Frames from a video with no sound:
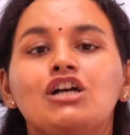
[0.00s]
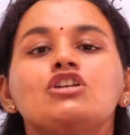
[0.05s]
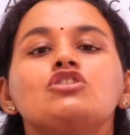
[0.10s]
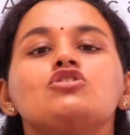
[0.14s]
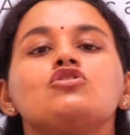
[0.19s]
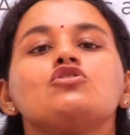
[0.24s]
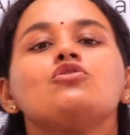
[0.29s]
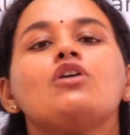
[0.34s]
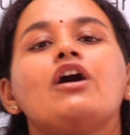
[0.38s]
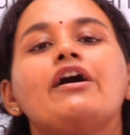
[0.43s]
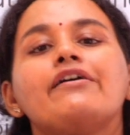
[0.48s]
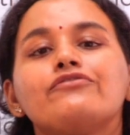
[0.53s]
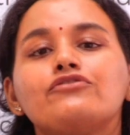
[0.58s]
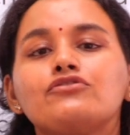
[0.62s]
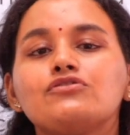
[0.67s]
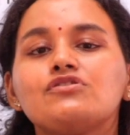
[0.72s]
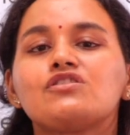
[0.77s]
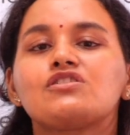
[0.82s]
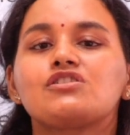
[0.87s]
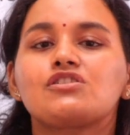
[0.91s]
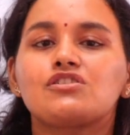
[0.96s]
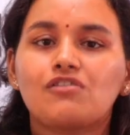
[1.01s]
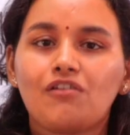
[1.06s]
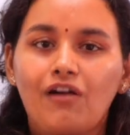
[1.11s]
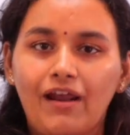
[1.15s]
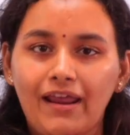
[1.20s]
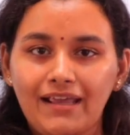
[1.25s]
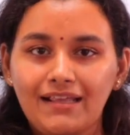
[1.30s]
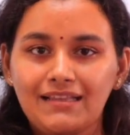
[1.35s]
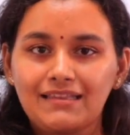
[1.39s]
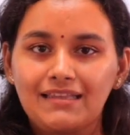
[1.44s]
So you have to
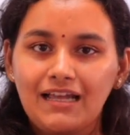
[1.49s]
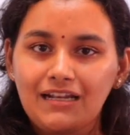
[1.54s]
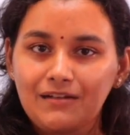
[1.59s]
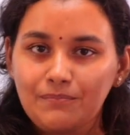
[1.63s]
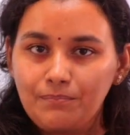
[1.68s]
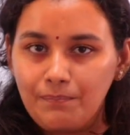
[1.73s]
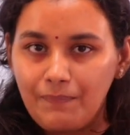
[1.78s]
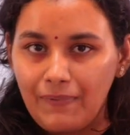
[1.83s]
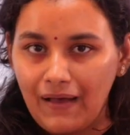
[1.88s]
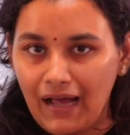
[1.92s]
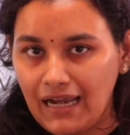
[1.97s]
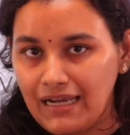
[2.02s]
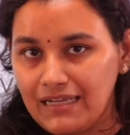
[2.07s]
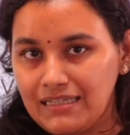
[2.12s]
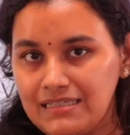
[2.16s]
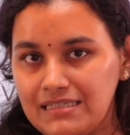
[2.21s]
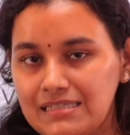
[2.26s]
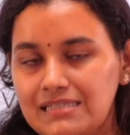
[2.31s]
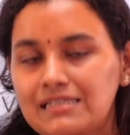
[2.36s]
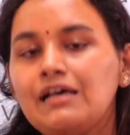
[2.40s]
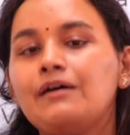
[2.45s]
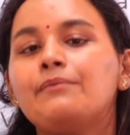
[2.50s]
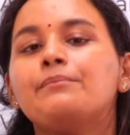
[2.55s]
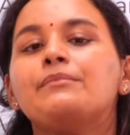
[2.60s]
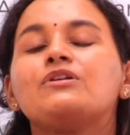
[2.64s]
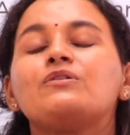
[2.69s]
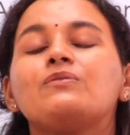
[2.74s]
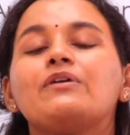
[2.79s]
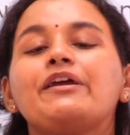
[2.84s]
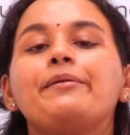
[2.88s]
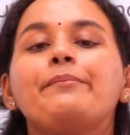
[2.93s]
strike that balance
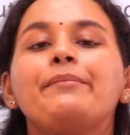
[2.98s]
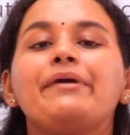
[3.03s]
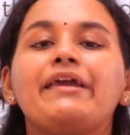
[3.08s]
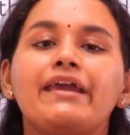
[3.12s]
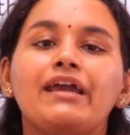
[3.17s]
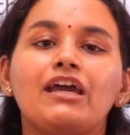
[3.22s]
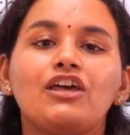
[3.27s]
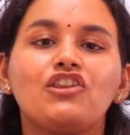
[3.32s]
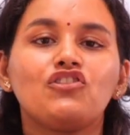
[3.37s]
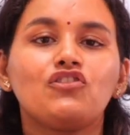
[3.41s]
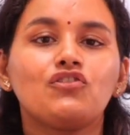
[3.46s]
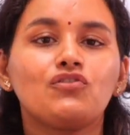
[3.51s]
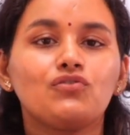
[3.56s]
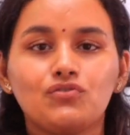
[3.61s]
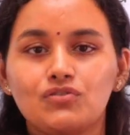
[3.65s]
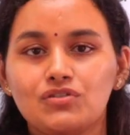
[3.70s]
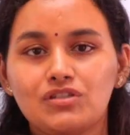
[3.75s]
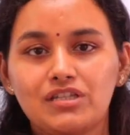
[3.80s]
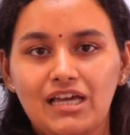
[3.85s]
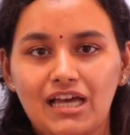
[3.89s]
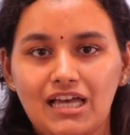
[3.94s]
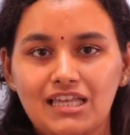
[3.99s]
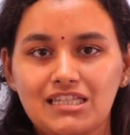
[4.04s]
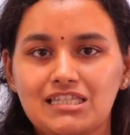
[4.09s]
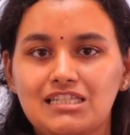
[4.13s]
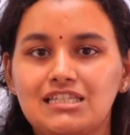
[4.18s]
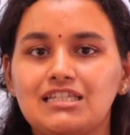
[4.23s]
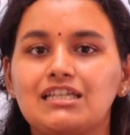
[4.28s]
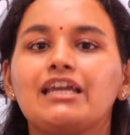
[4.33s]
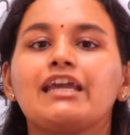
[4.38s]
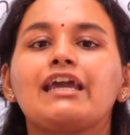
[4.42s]
between being
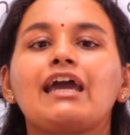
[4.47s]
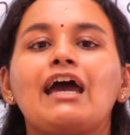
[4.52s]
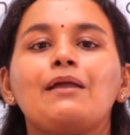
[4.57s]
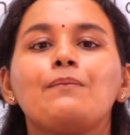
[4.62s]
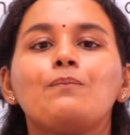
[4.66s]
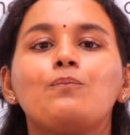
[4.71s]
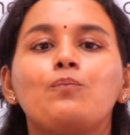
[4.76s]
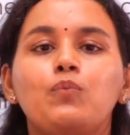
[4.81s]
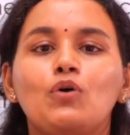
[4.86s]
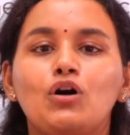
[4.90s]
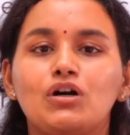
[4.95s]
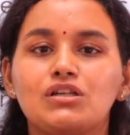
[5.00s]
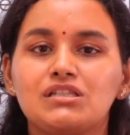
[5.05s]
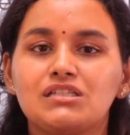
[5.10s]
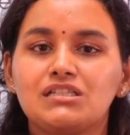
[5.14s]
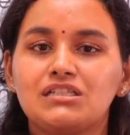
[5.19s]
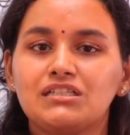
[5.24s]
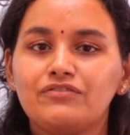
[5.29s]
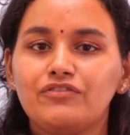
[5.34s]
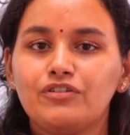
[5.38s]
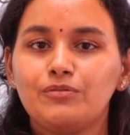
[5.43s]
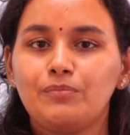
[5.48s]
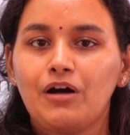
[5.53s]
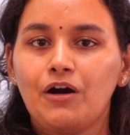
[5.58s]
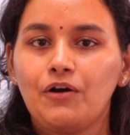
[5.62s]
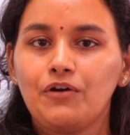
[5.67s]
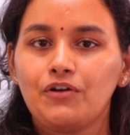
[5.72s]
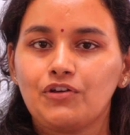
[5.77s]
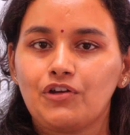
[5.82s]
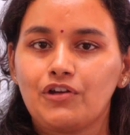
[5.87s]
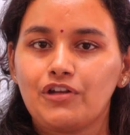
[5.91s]
enthusiastic and positive
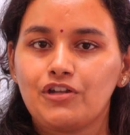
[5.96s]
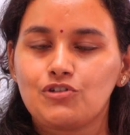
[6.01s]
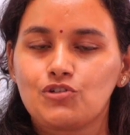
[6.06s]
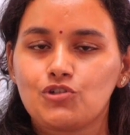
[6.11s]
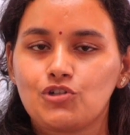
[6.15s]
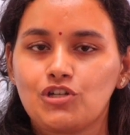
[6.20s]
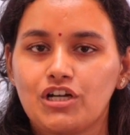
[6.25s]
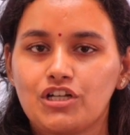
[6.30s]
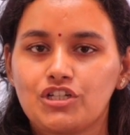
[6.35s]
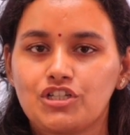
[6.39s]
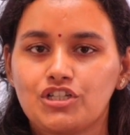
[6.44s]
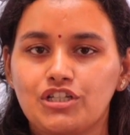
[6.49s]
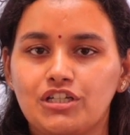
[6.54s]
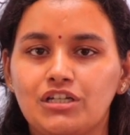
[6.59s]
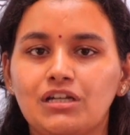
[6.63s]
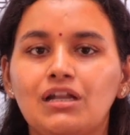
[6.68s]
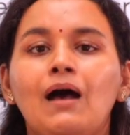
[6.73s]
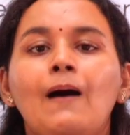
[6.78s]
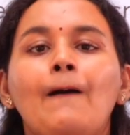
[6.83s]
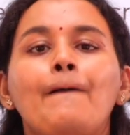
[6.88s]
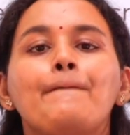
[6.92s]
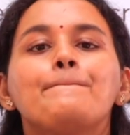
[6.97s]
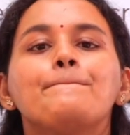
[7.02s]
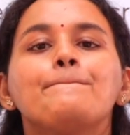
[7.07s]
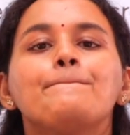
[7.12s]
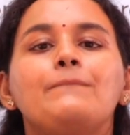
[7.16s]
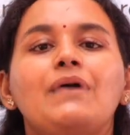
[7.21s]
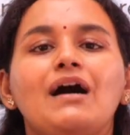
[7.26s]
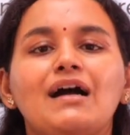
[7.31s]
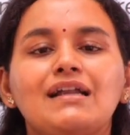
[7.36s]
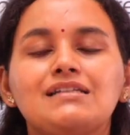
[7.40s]
about your introduction,
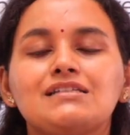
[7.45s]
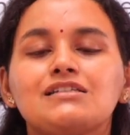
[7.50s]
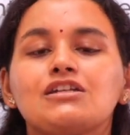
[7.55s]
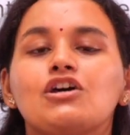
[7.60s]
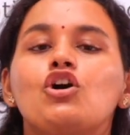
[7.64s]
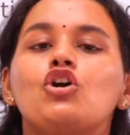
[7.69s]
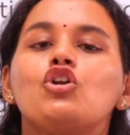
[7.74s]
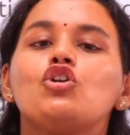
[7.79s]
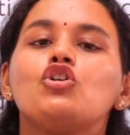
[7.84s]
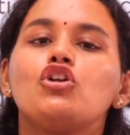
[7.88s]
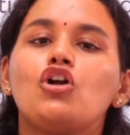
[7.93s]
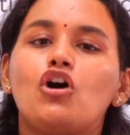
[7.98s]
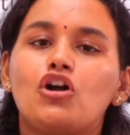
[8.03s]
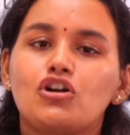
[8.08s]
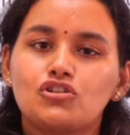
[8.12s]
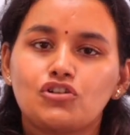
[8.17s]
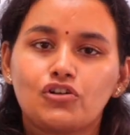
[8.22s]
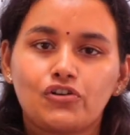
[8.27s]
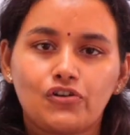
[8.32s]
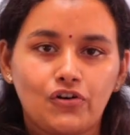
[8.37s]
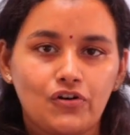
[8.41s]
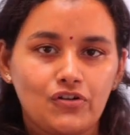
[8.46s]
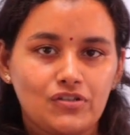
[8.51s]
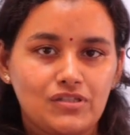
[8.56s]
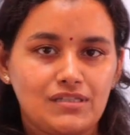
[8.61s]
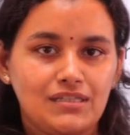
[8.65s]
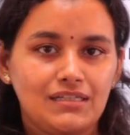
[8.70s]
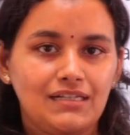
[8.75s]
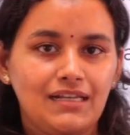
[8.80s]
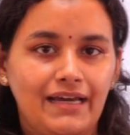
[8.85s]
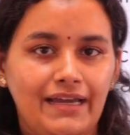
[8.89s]
but not cross
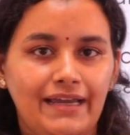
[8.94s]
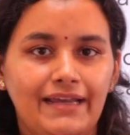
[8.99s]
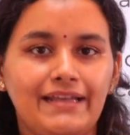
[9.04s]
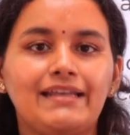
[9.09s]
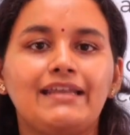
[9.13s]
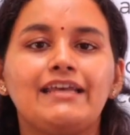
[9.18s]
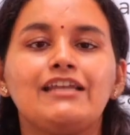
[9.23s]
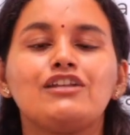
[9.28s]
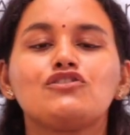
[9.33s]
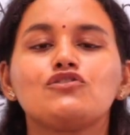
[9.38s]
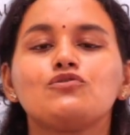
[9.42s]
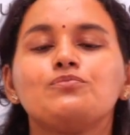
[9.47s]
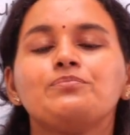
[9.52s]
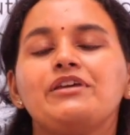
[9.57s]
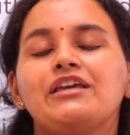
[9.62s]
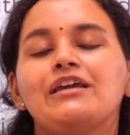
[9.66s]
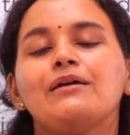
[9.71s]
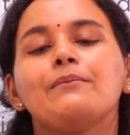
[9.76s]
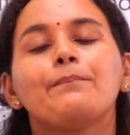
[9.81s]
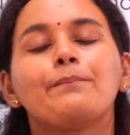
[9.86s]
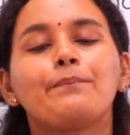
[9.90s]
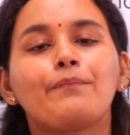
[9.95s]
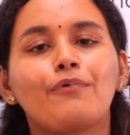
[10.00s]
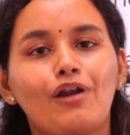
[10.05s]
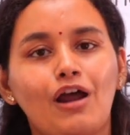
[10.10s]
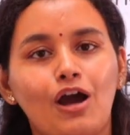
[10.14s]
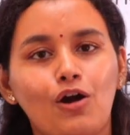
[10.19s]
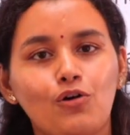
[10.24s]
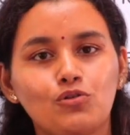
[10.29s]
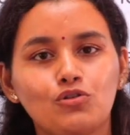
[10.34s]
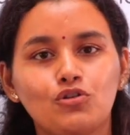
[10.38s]
the line into being
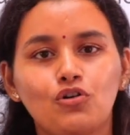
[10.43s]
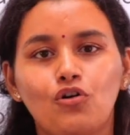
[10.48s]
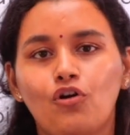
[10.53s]
proud